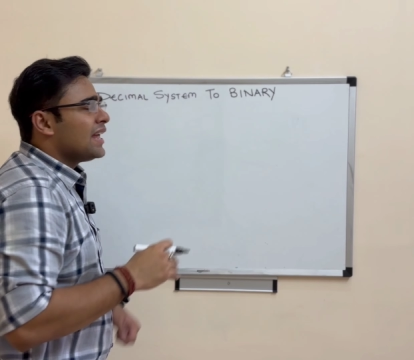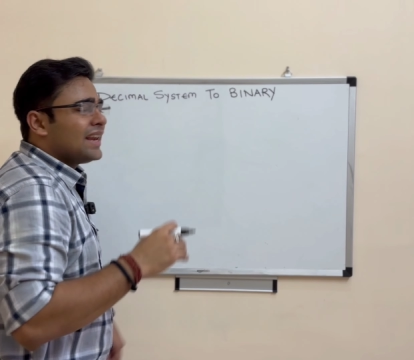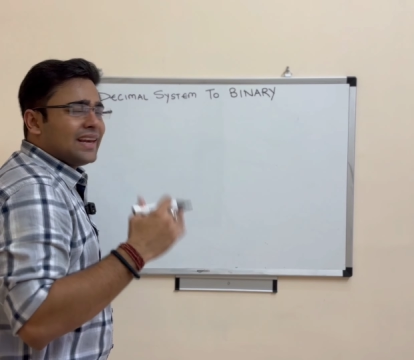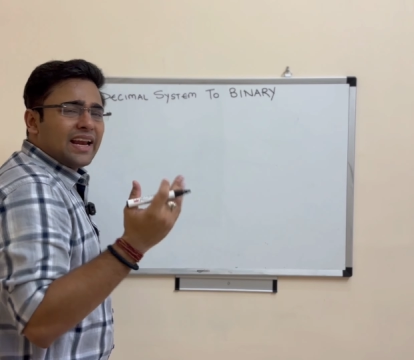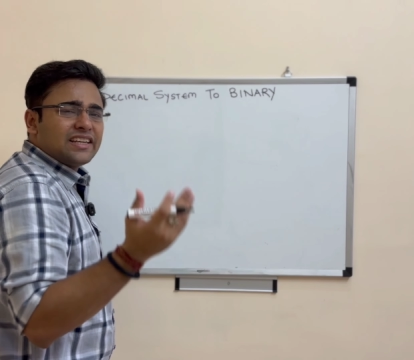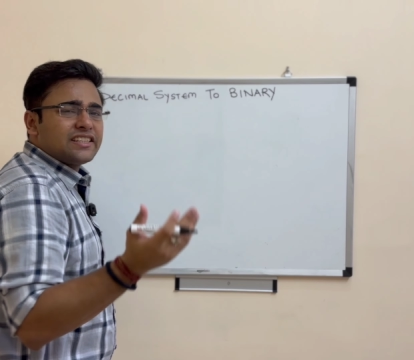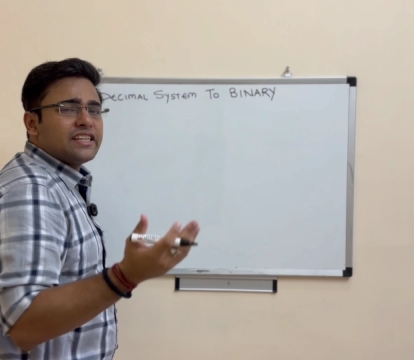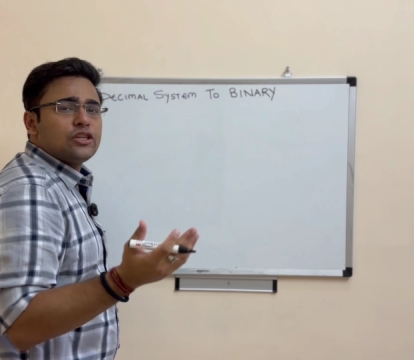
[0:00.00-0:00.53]

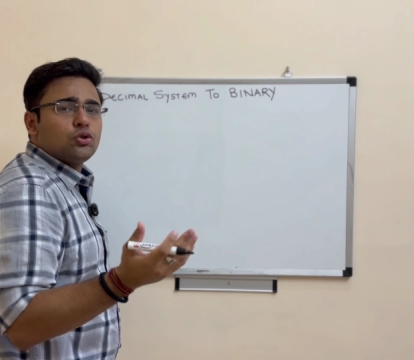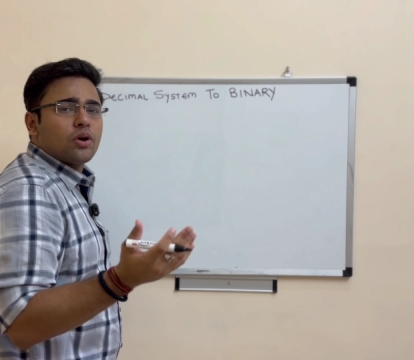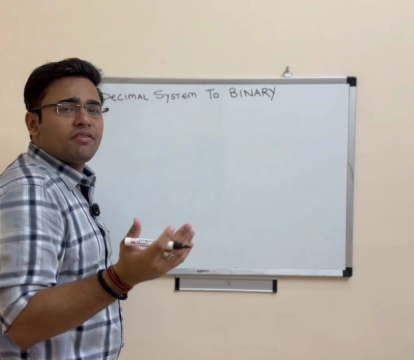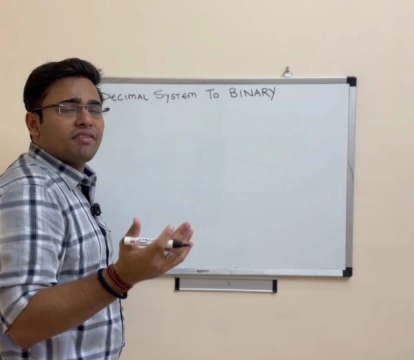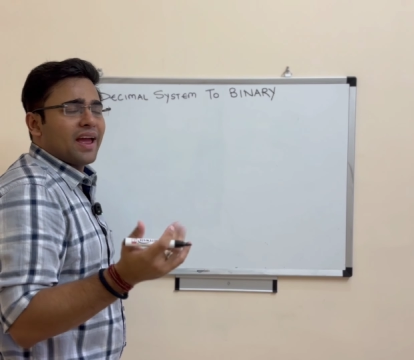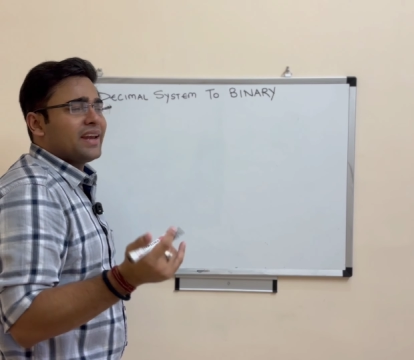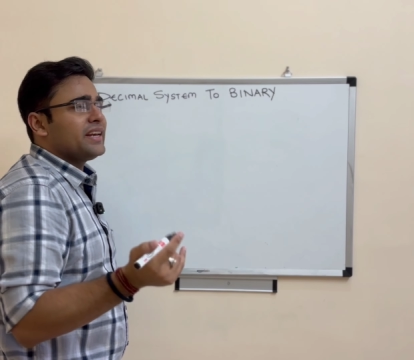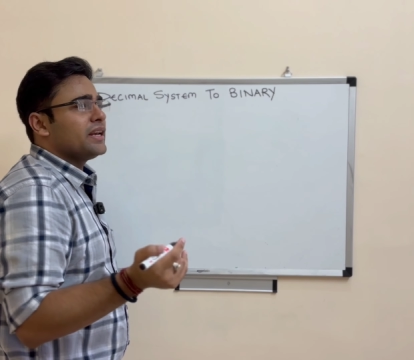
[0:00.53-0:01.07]
Let's say you
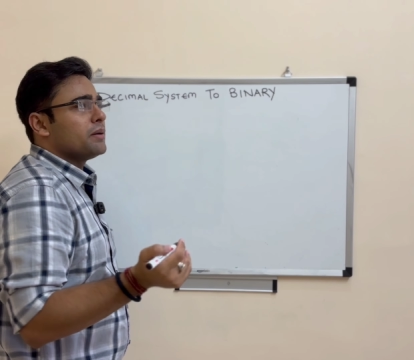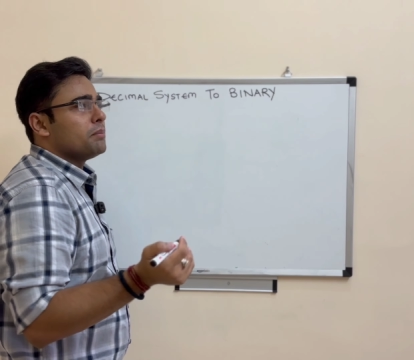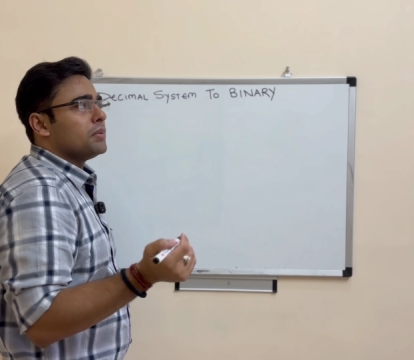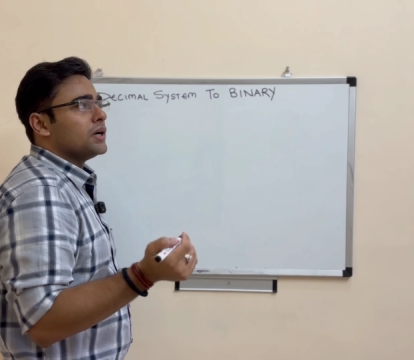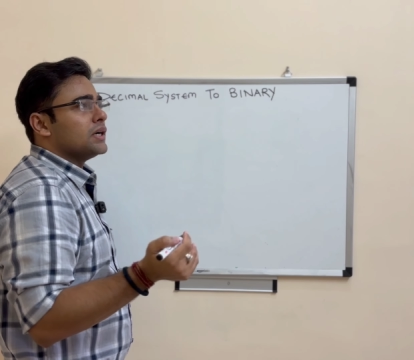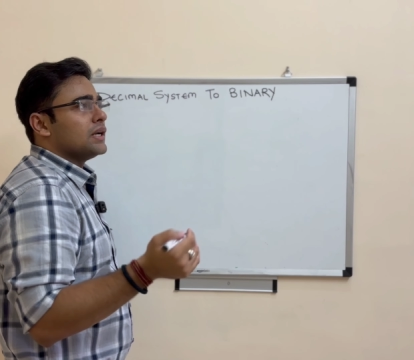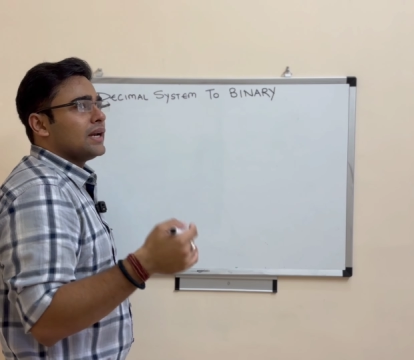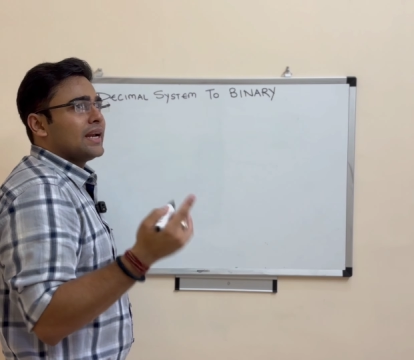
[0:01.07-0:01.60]
have any
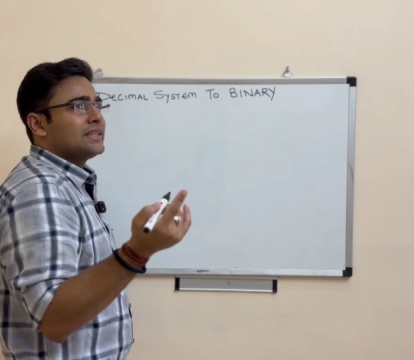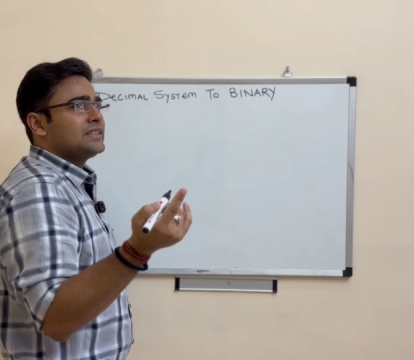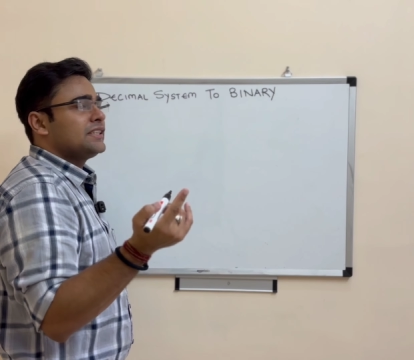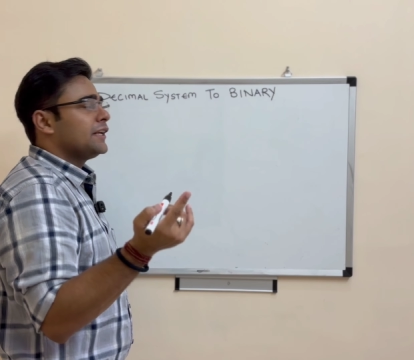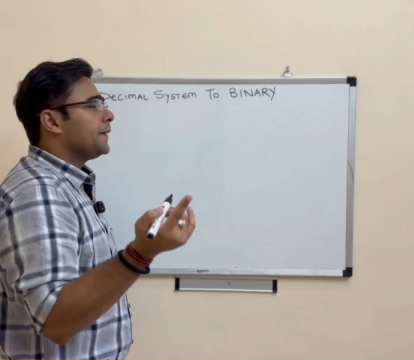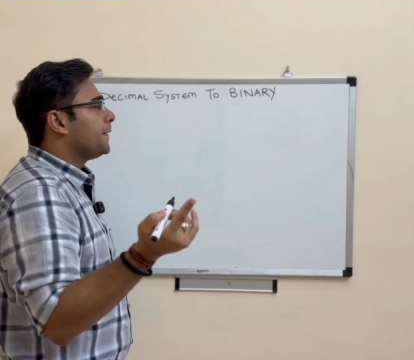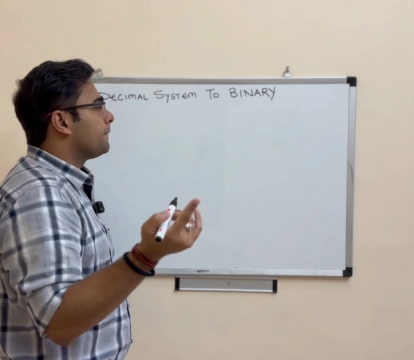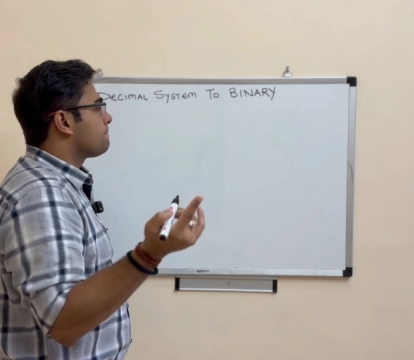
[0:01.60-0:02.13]
number, let's
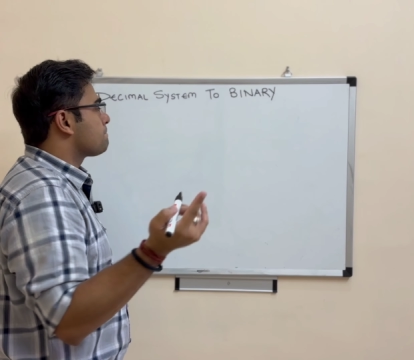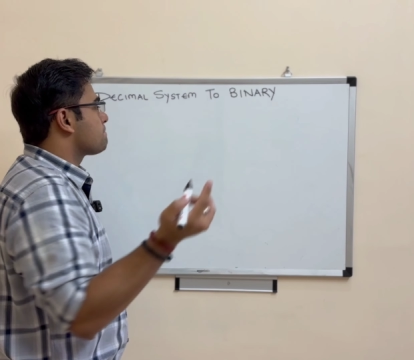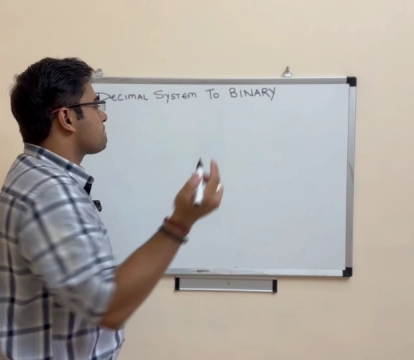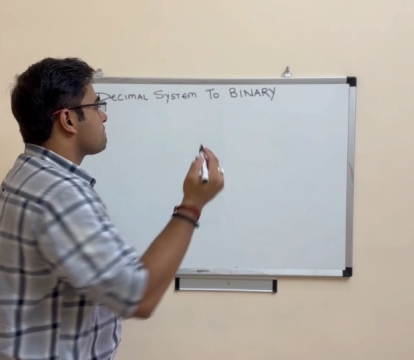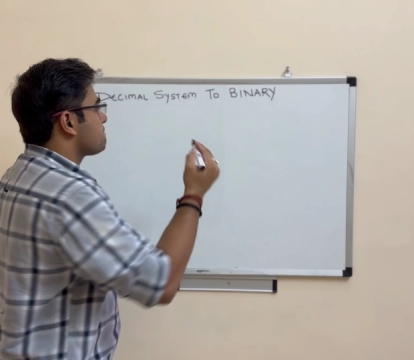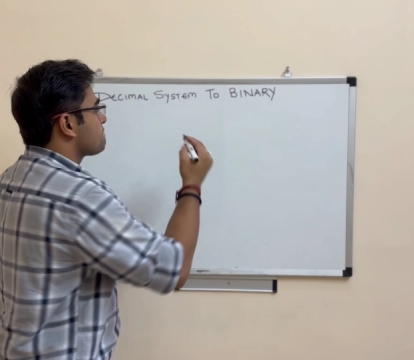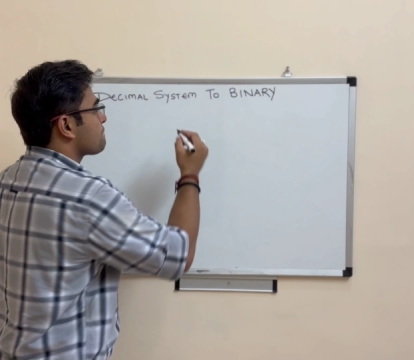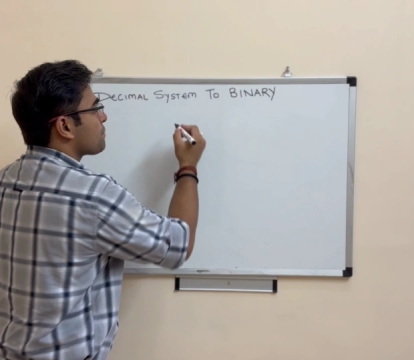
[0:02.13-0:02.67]
say
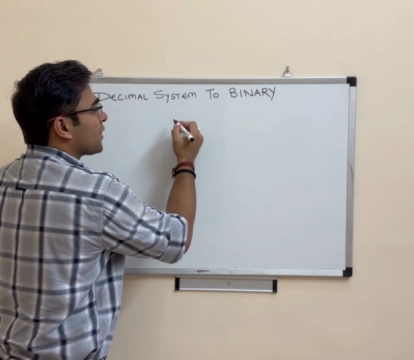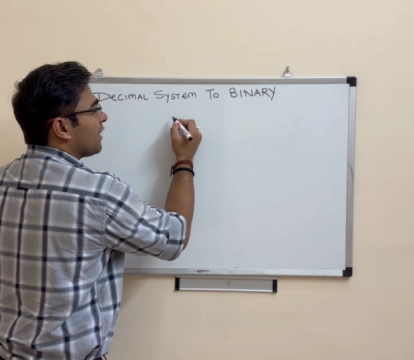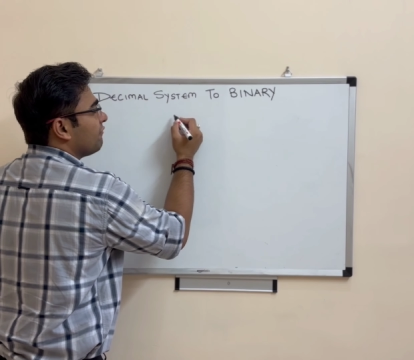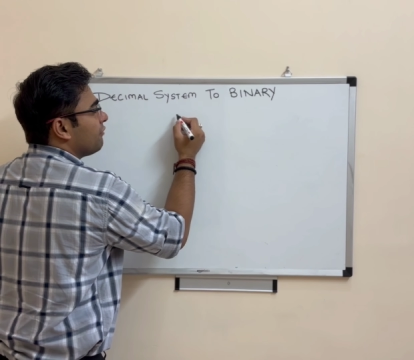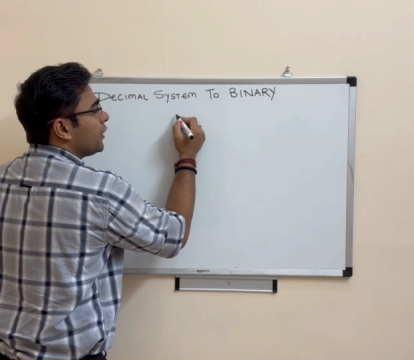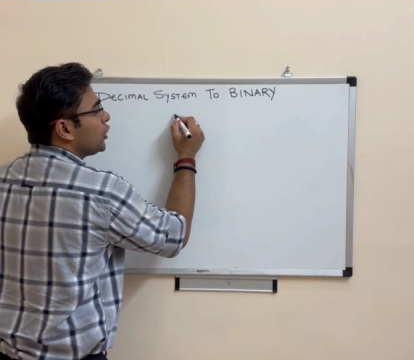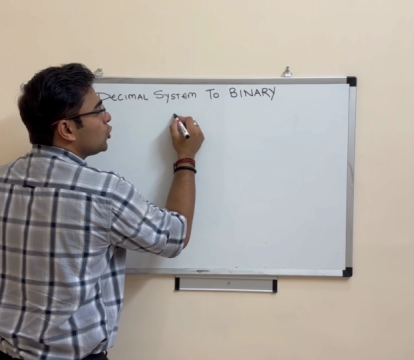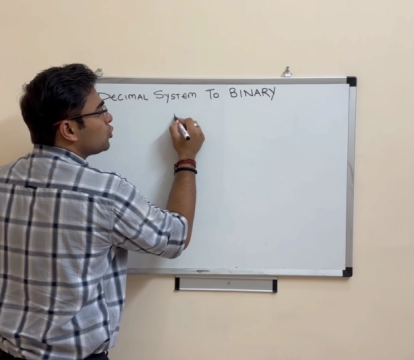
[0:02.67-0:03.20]

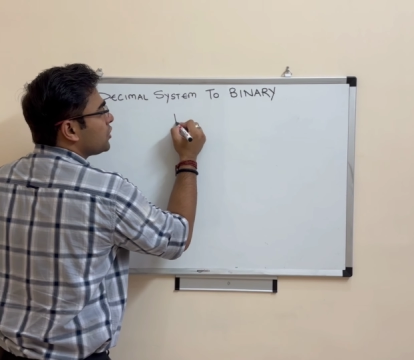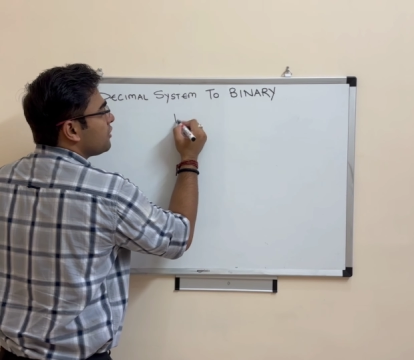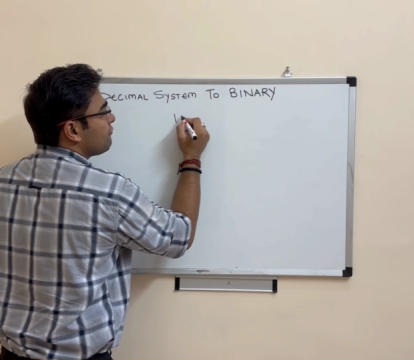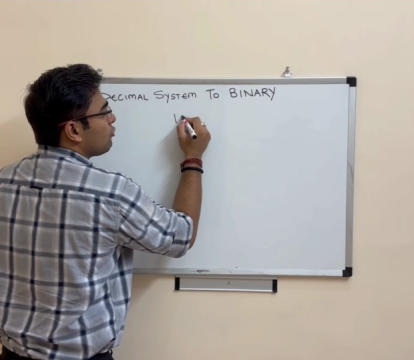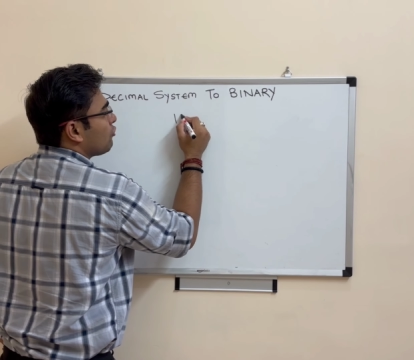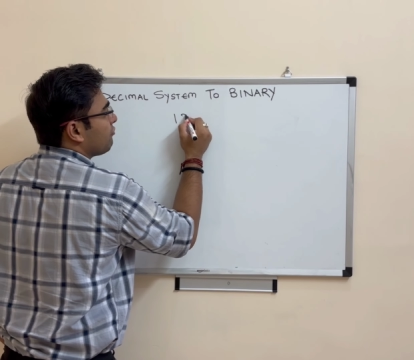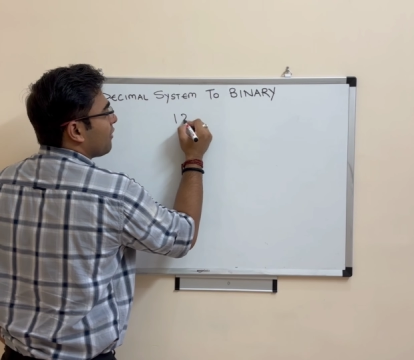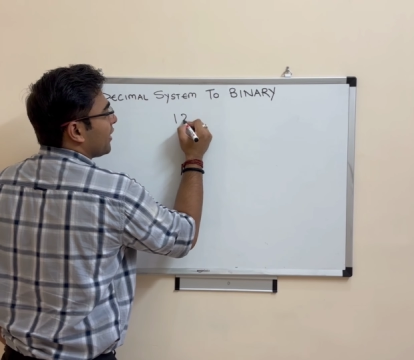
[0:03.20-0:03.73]
1, 2, 3,
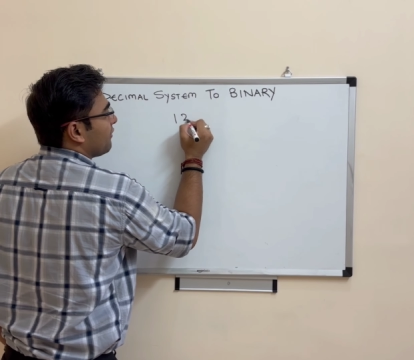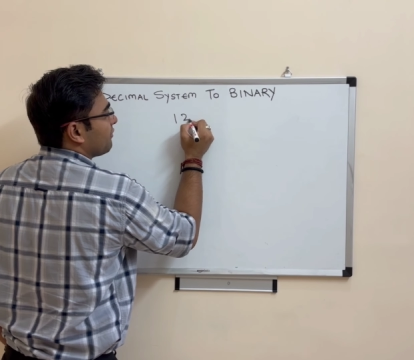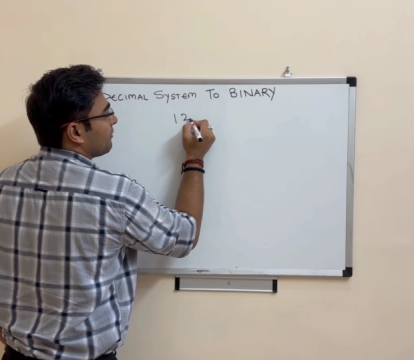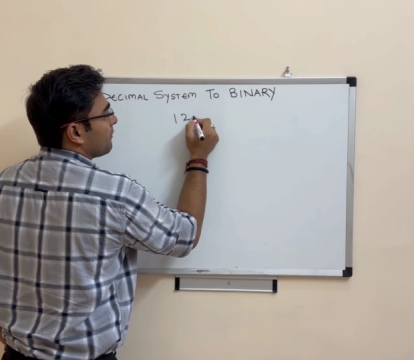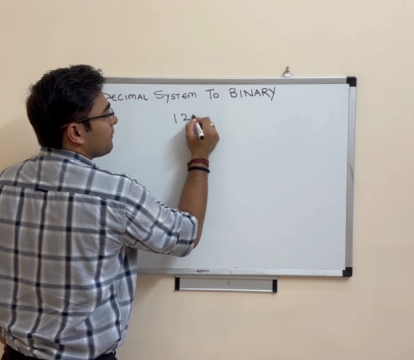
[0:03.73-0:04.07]
4, 5.